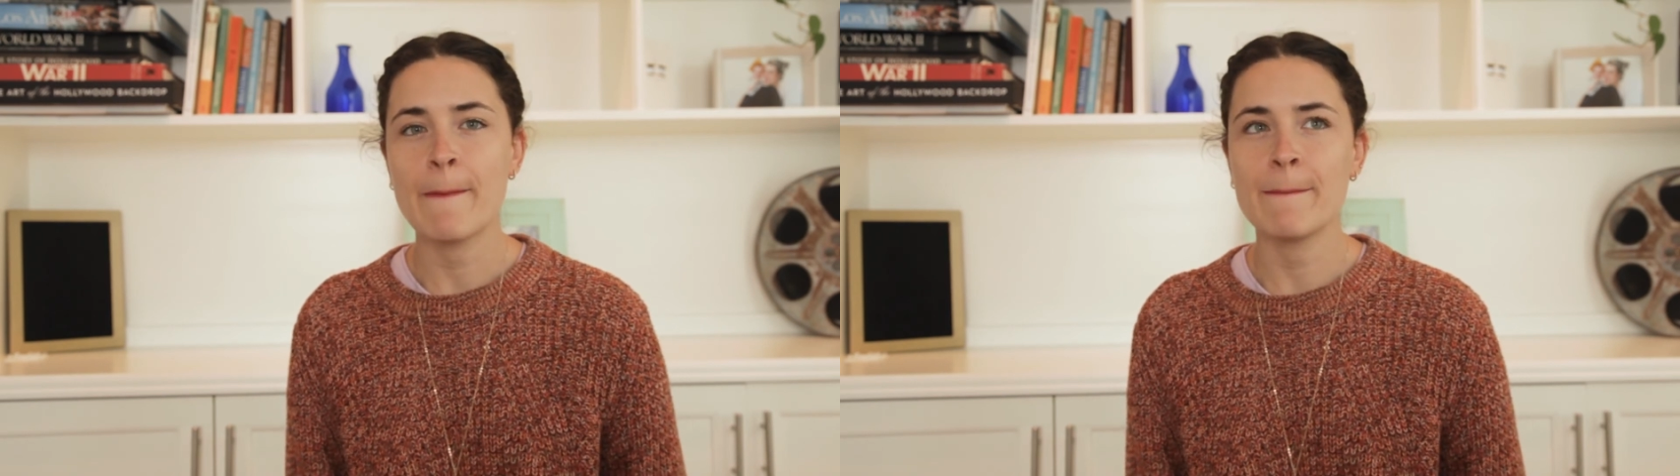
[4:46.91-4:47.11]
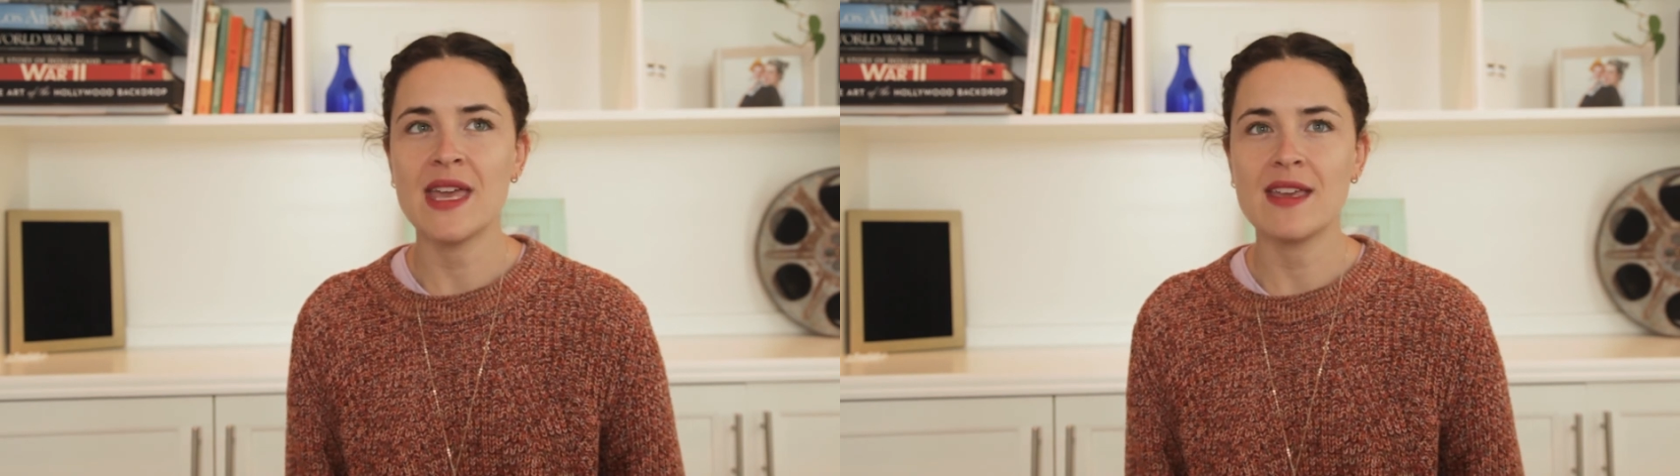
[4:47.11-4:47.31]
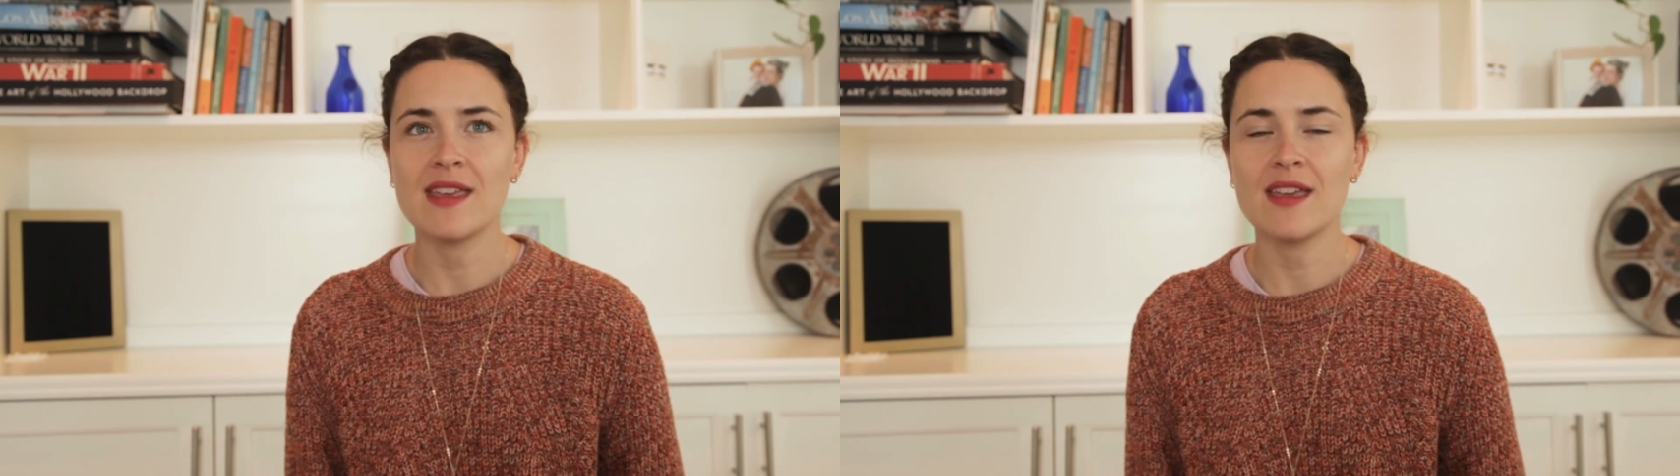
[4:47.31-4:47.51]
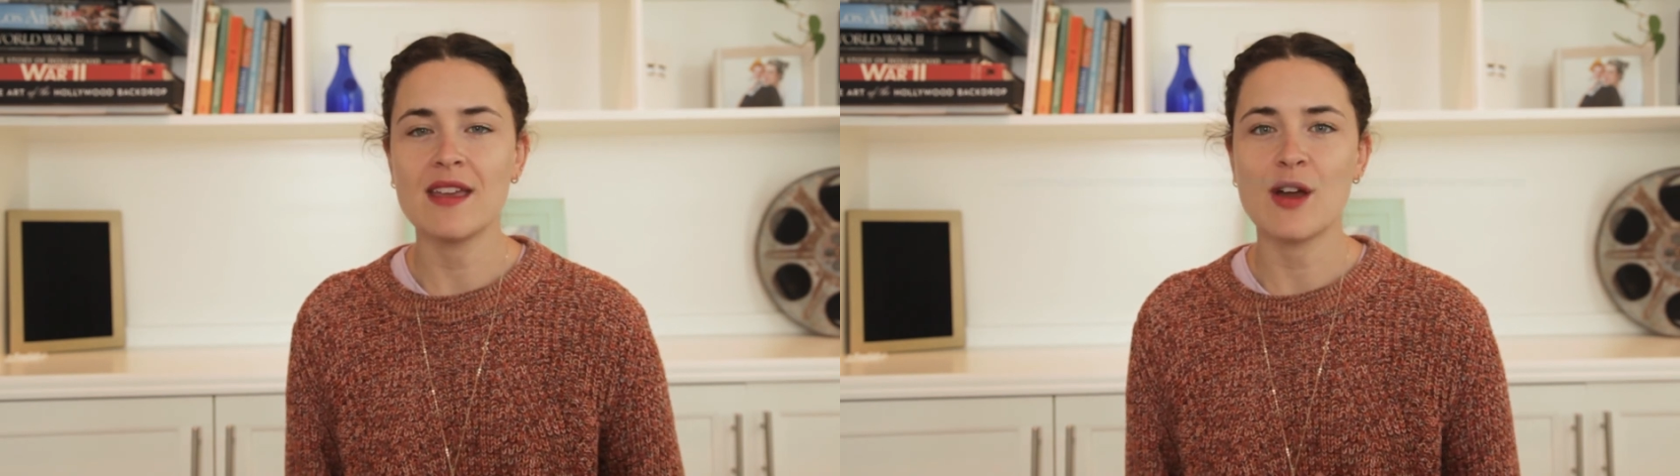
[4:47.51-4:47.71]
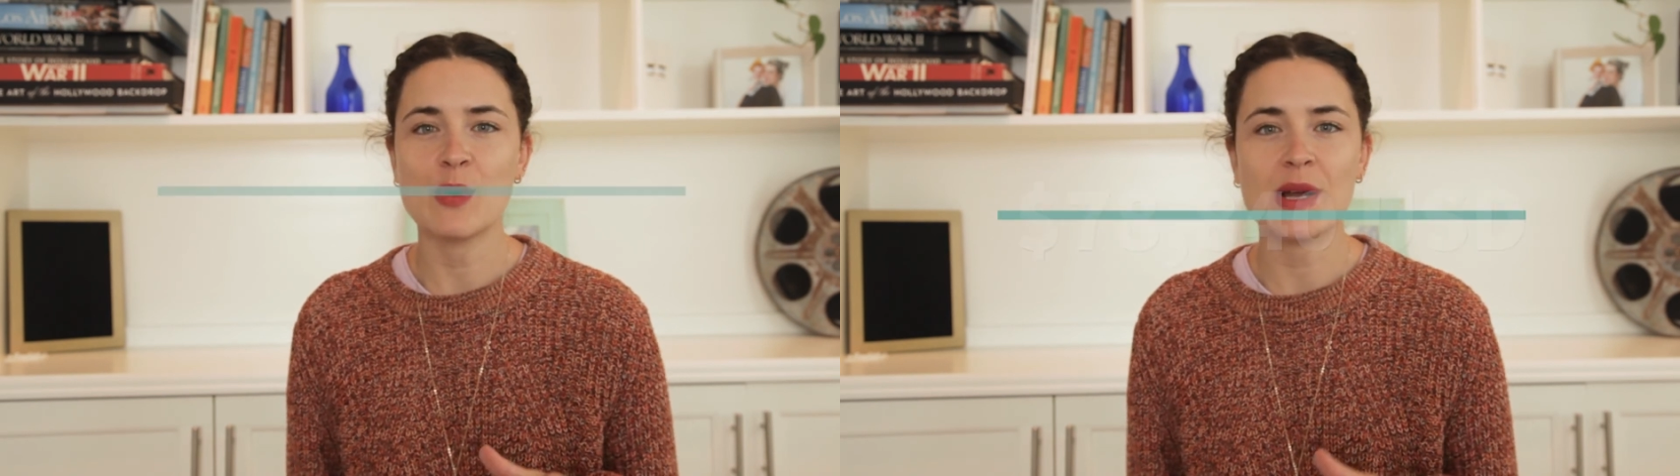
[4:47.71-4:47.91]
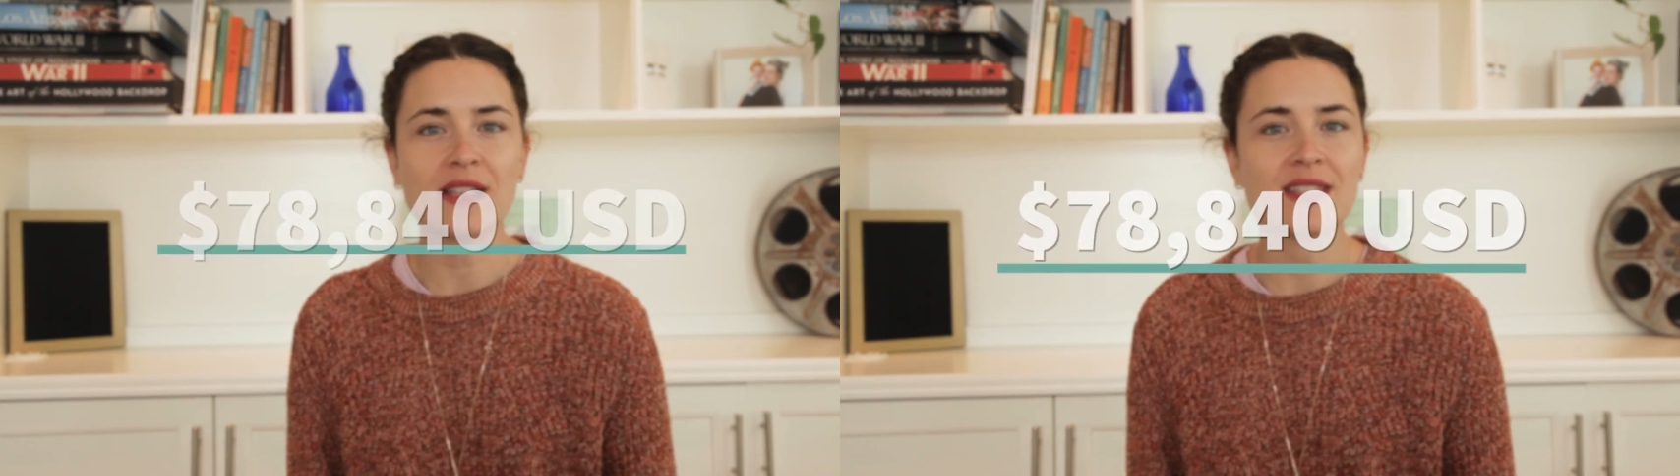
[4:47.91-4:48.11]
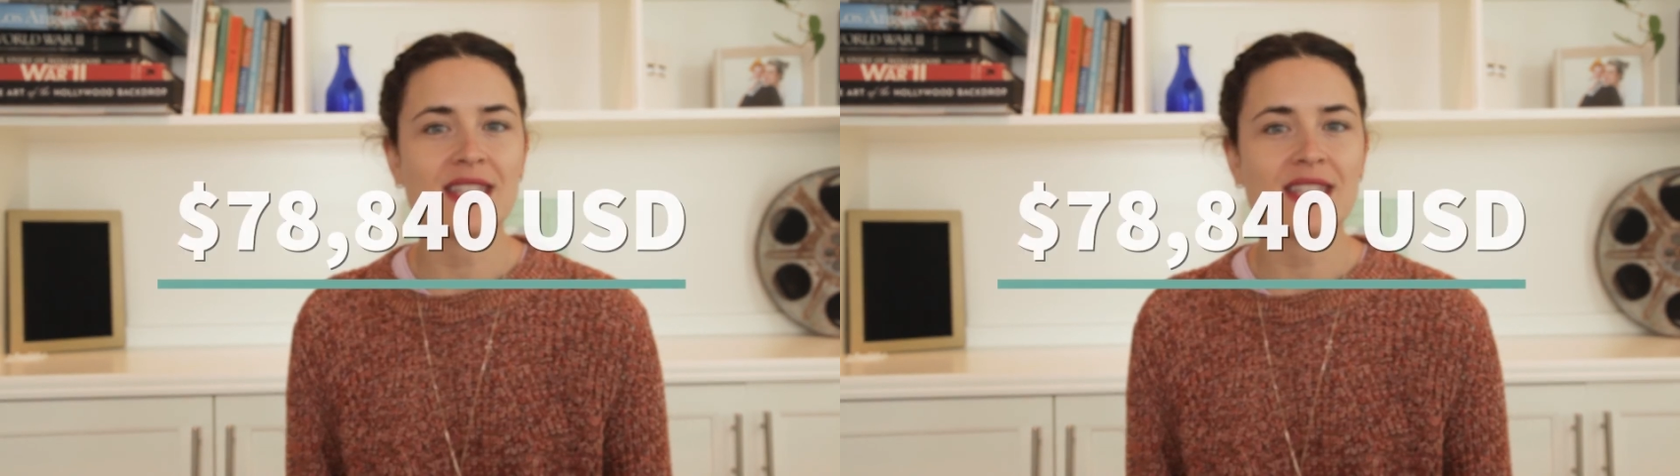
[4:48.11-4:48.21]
making around